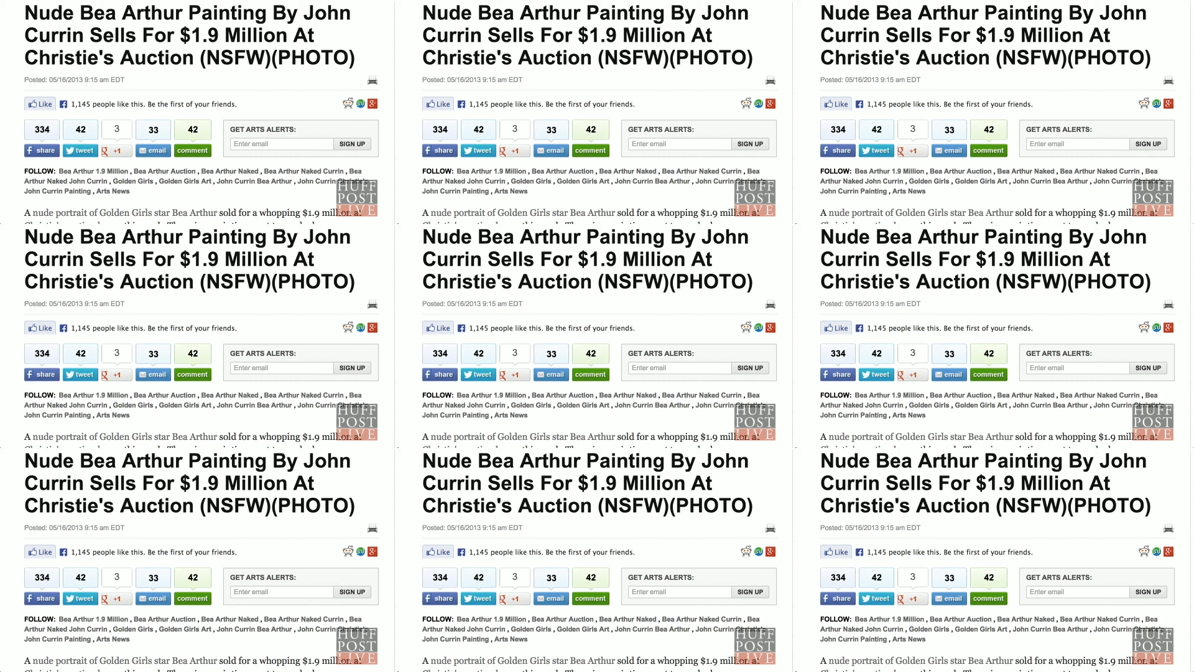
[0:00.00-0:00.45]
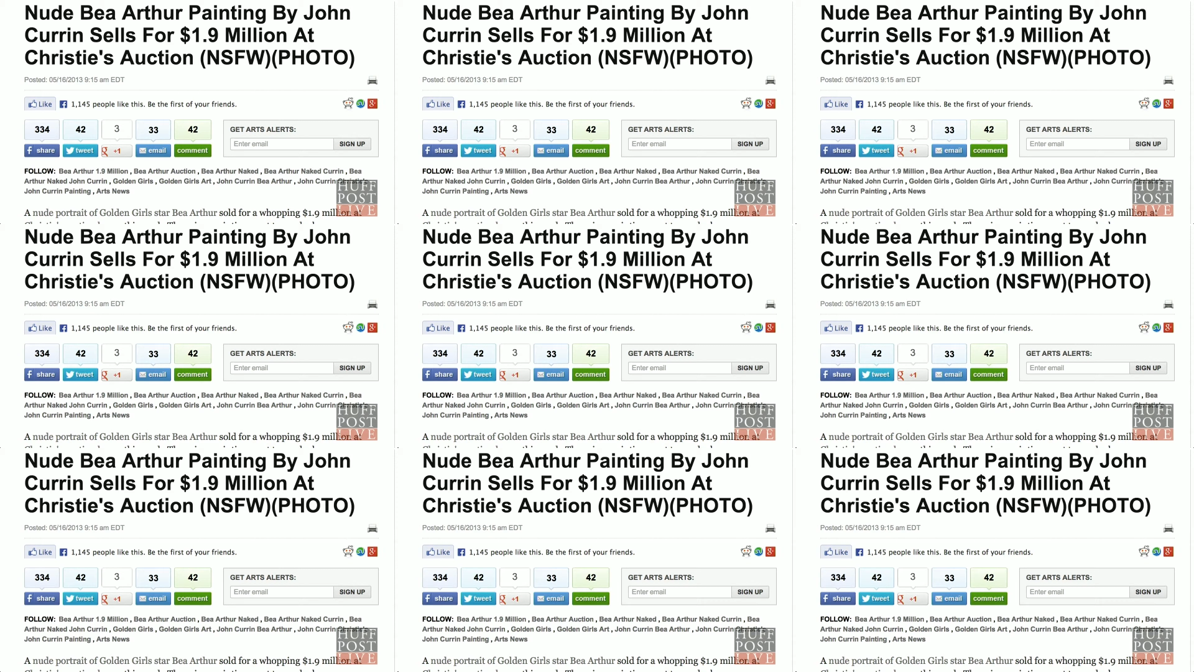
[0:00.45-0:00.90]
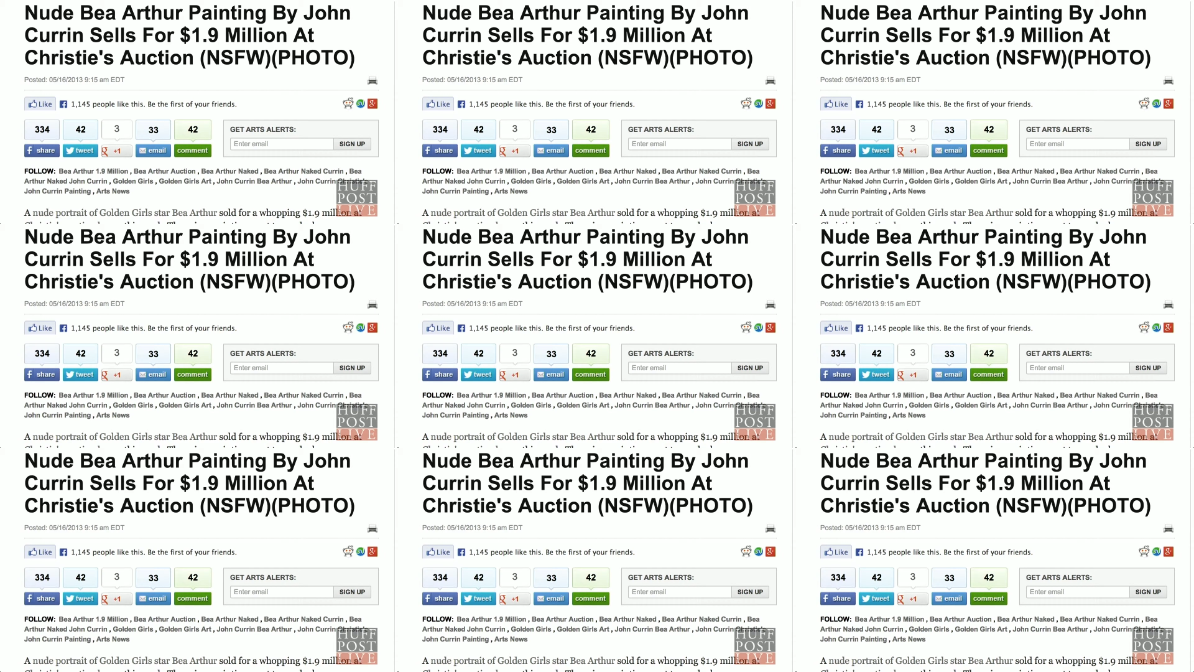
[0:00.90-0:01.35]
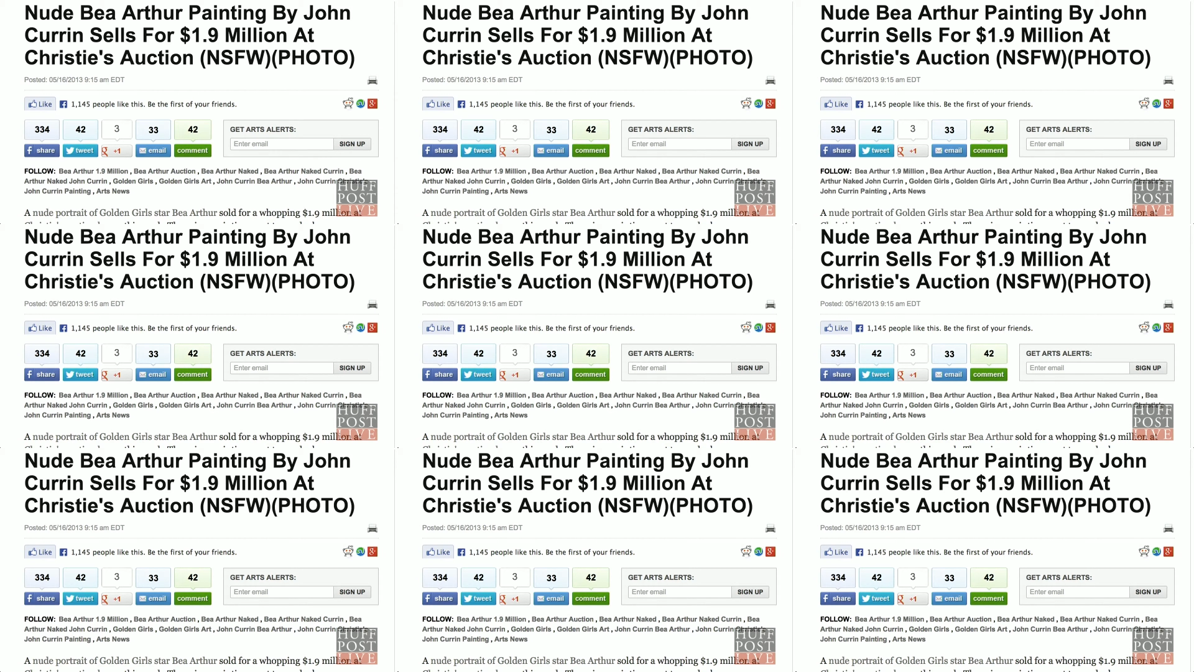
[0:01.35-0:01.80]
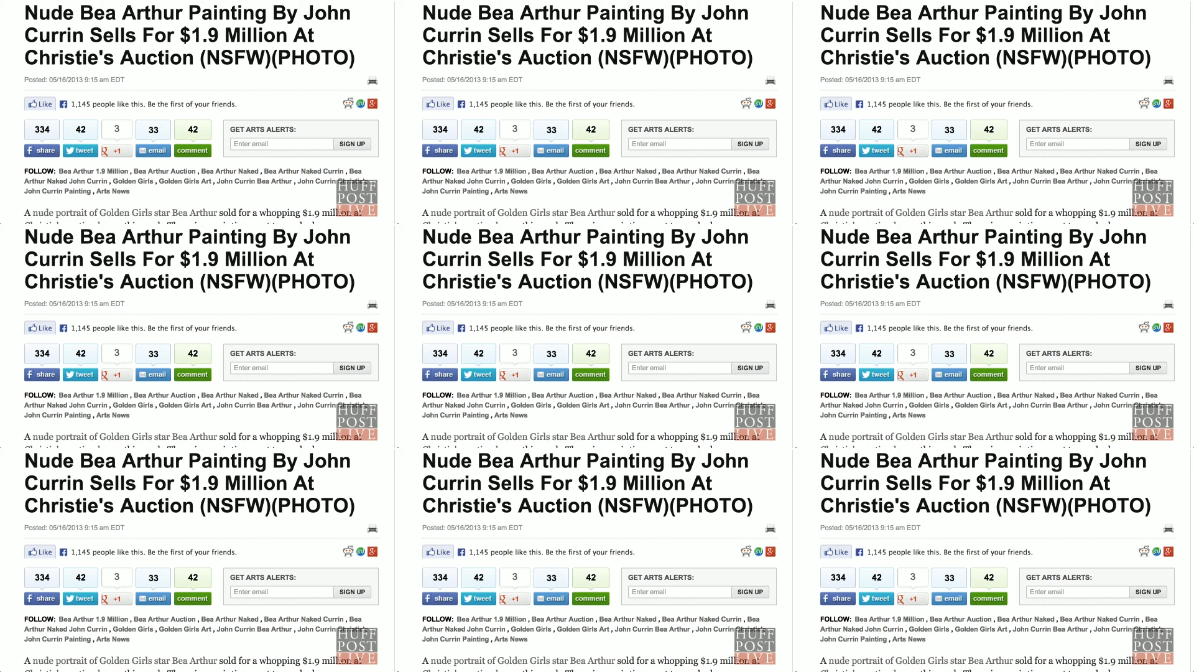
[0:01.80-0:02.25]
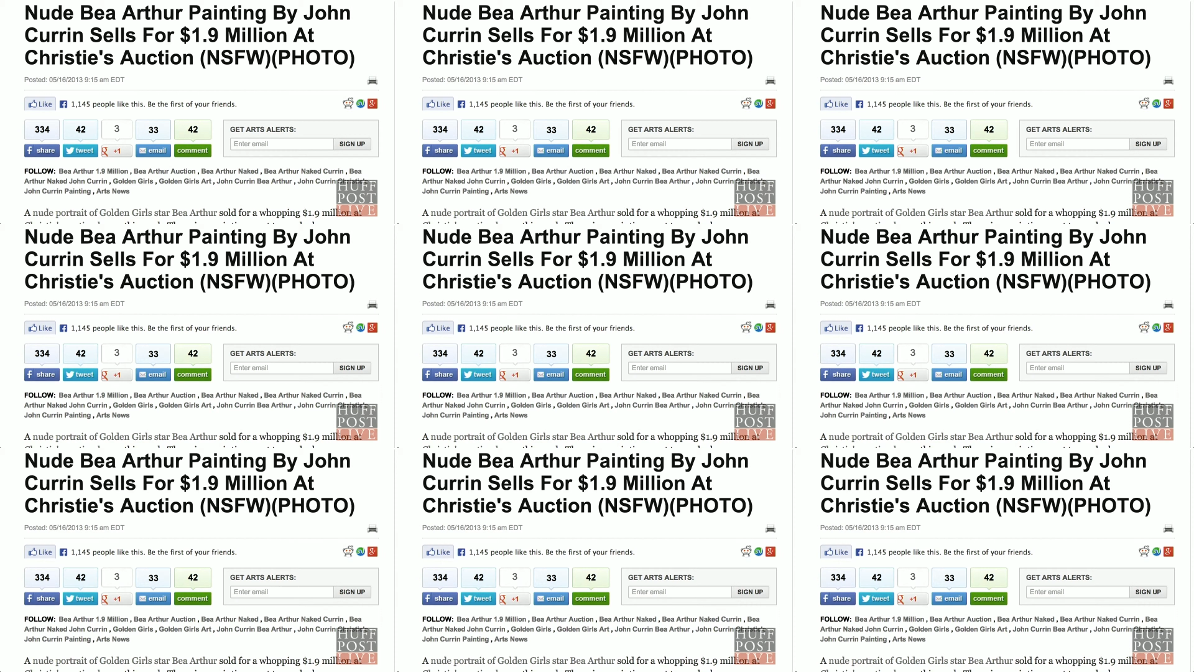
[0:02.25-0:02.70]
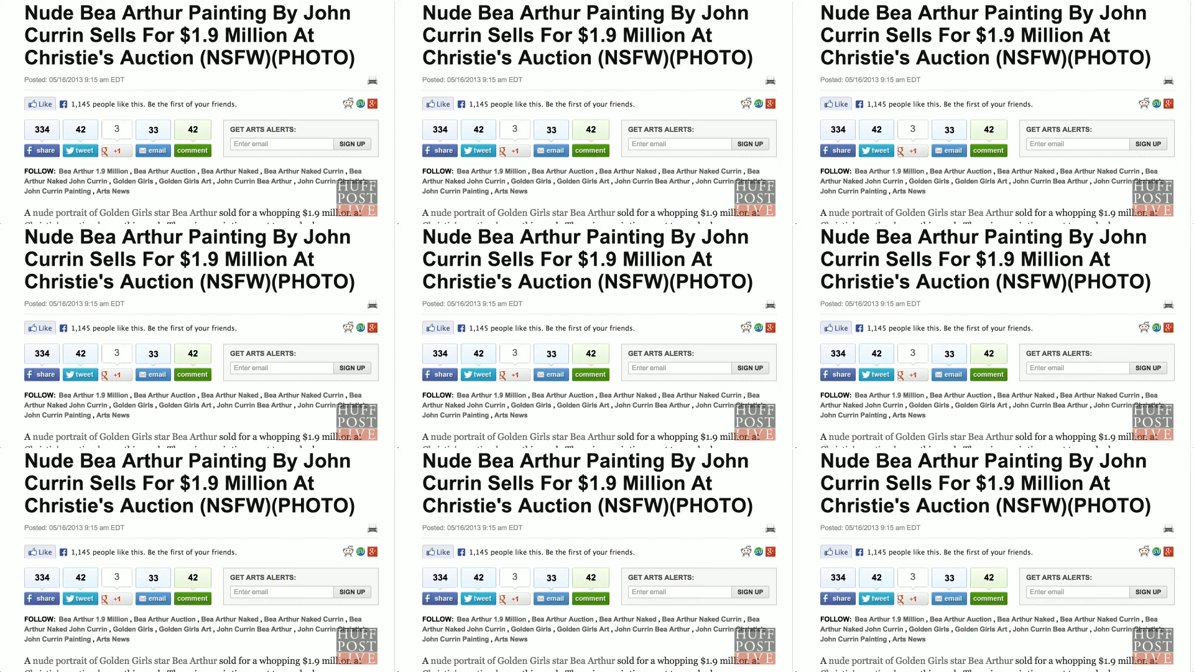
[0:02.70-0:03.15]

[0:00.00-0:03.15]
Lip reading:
[unreadable: no face in view]